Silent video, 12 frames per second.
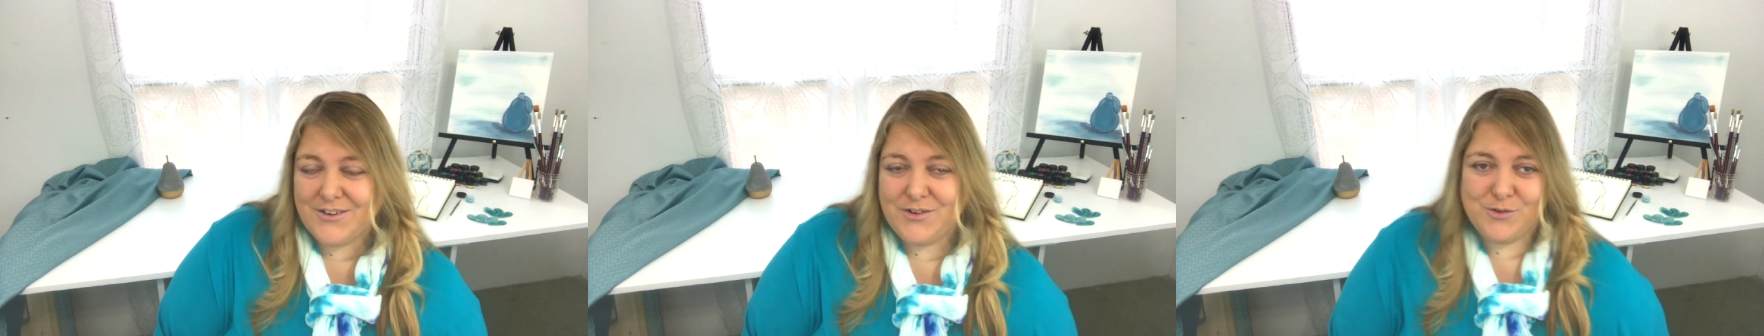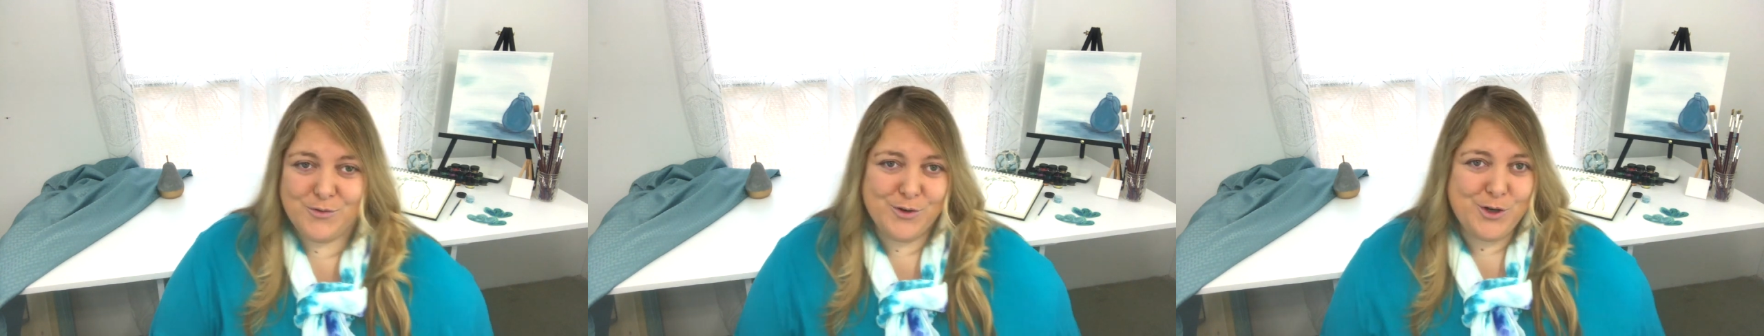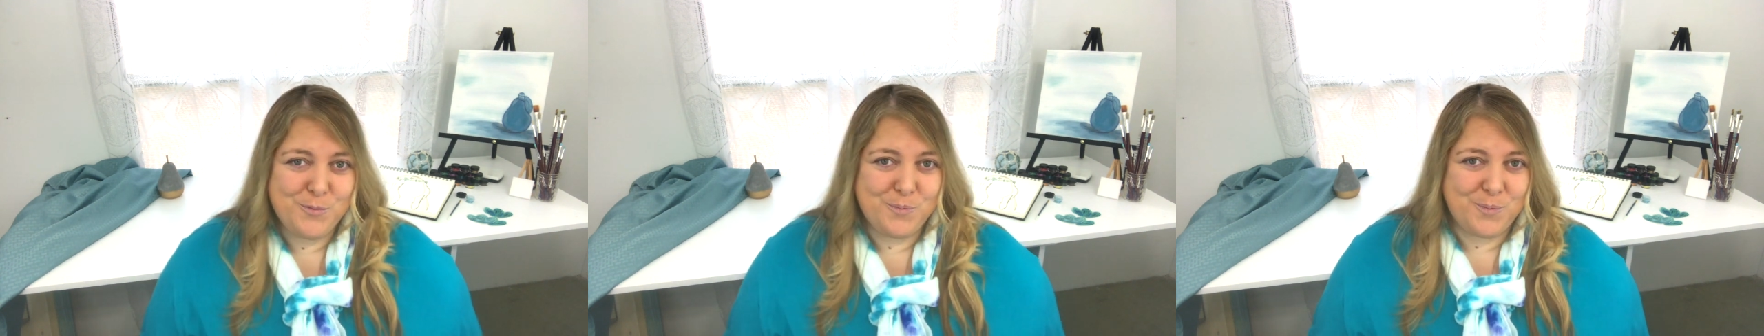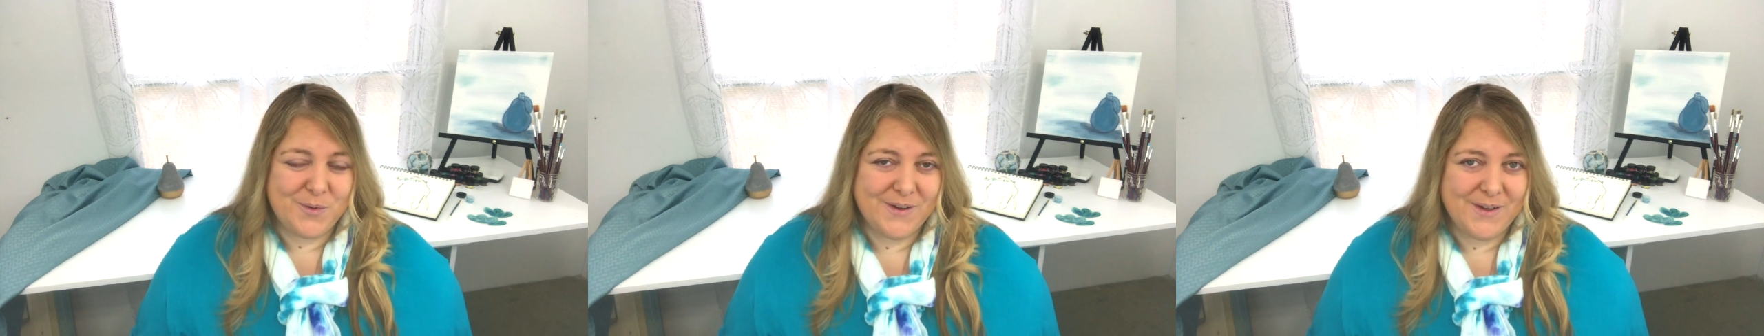group
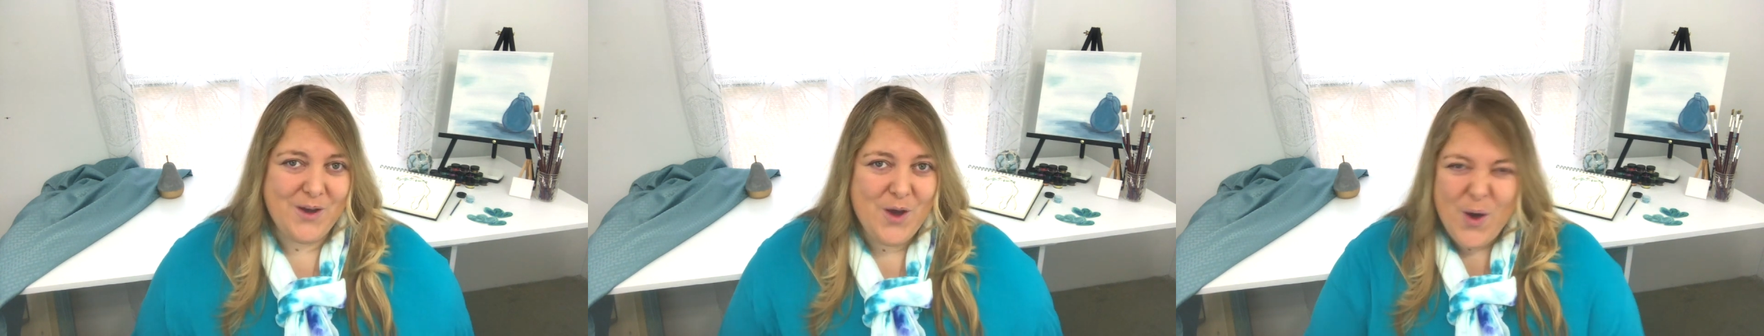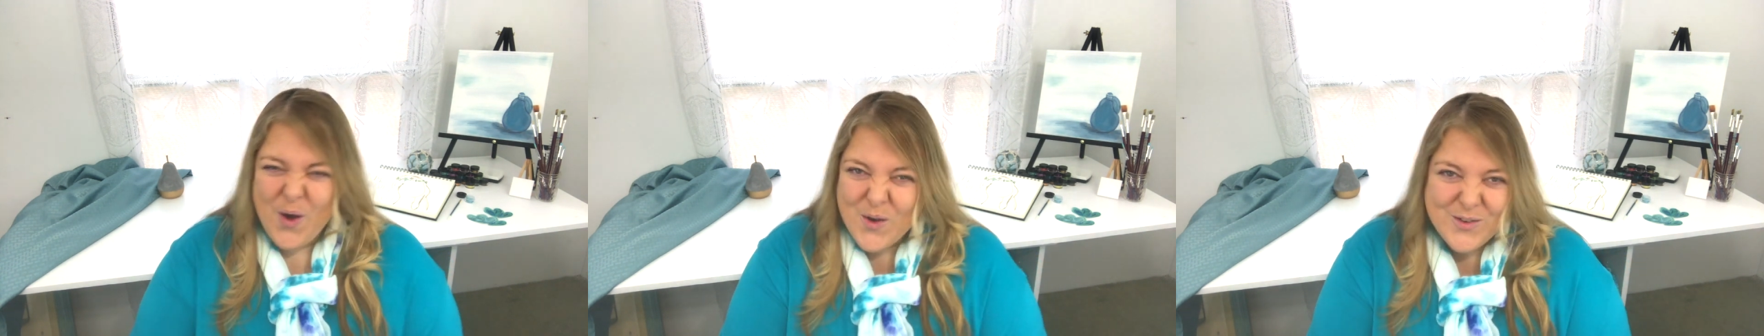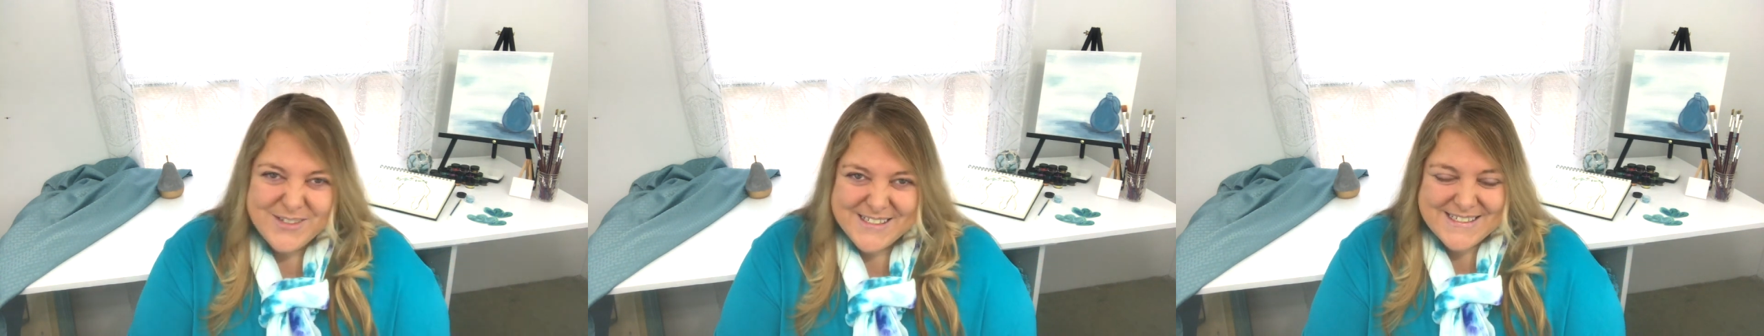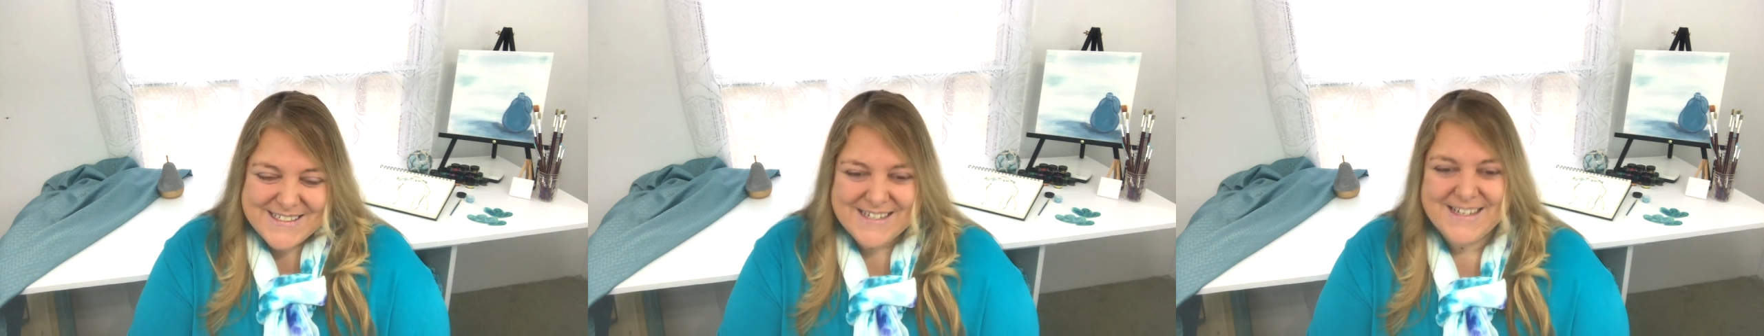
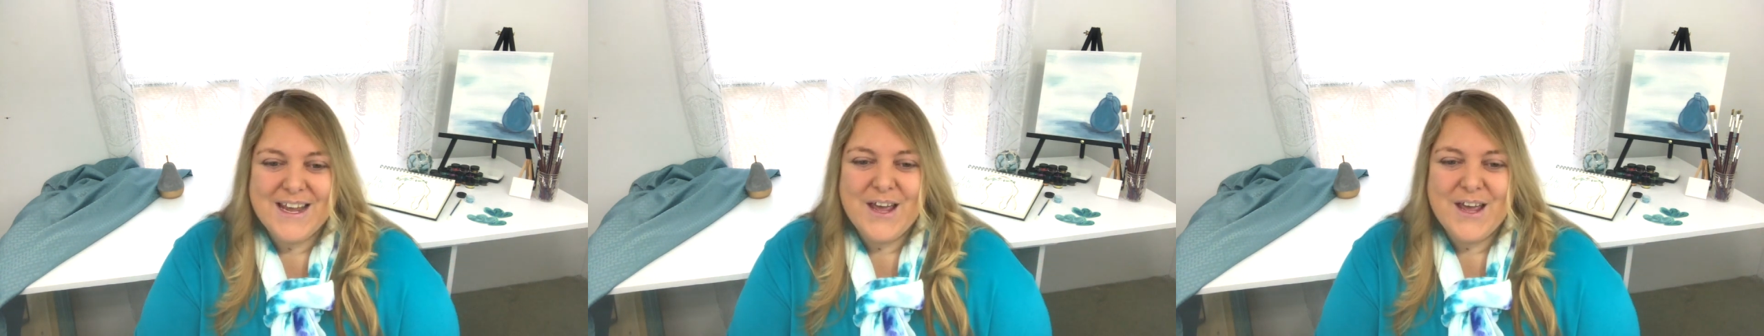host